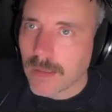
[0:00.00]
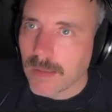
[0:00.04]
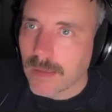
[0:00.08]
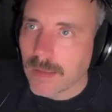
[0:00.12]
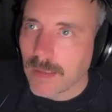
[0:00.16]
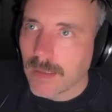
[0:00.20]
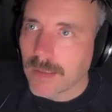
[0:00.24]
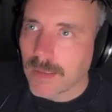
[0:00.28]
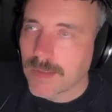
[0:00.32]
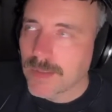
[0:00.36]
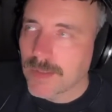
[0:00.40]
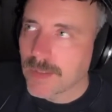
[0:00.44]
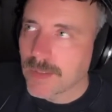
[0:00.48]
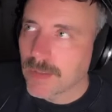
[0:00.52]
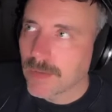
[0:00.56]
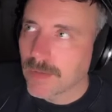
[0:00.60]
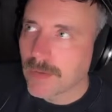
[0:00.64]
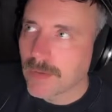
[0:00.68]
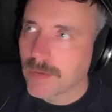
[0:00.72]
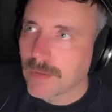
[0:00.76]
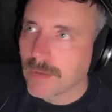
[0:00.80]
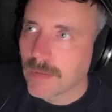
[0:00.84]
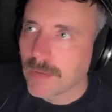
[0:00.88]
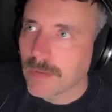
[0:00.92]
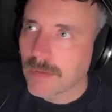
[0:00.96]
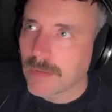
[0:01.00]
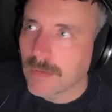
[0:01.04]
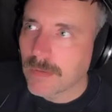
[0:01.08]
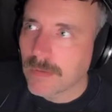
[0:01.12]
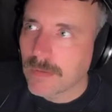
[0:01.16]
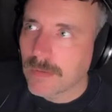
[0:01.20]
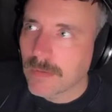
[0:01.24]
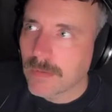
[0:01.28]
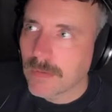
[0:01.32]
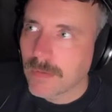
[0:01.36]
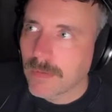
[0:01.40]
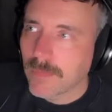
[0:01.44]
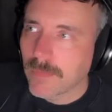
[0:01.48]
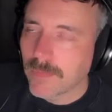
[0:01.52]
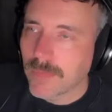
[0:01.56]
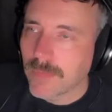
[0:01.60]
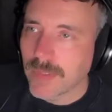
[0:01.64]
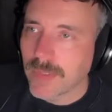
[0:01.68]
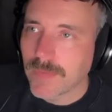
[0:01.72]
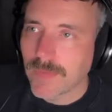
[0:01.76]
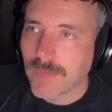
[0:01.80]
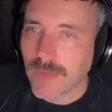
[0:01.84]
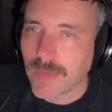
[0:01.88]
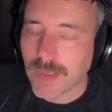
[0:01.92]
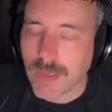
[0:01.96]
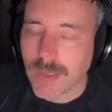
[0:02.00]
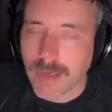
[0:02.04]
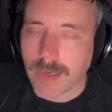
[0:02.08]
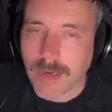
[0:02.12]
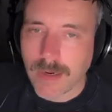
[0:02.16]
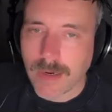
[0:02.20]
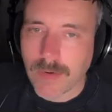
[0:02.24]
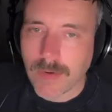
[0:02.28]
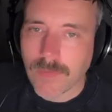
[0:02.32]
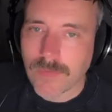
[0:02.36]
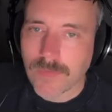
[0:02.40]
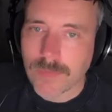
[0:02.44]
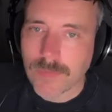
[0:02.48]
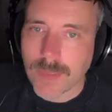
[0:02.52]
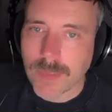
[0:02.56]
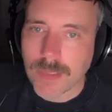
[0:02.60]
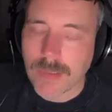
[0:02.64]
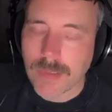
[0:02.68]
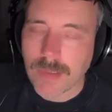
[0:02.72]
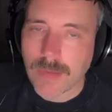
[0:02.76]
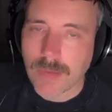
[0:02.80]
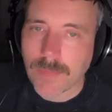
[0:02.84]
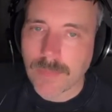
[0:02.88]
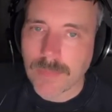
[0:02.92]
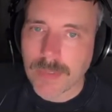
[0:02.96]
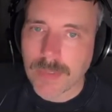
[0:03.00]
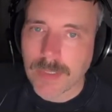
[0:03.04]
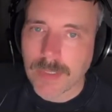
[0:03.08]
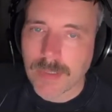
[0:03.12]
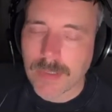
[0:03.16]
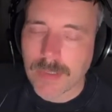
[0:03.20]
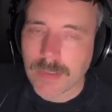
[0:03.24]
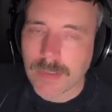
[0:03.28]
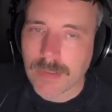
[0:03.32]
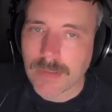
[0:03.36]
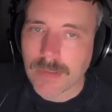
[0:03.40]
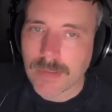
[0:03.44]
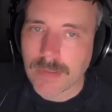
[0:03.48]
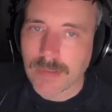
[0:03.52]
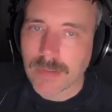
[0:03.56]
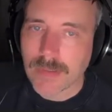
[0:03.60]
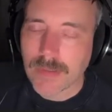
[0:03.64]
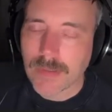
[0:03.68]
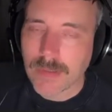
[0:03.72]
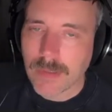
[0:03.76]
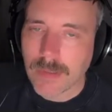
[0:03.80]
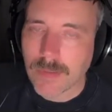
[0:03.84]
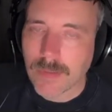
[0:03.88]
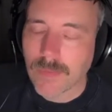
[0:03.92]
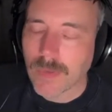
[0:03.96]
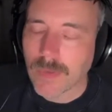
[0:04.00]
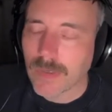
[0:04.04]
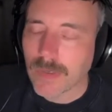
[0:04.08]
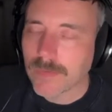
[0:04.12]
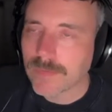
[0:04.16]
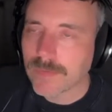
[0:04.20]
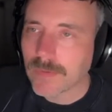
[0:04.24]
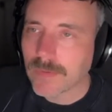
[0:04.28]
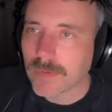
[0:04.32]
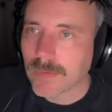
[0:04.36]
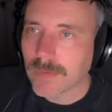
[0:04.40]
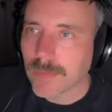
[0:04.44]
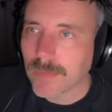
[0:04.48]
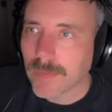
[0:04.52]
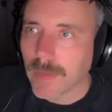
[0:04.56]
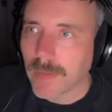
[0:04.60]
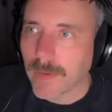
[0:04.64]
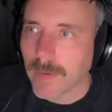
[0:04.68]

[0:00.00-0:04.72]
They should be taken care of by the company that they work for.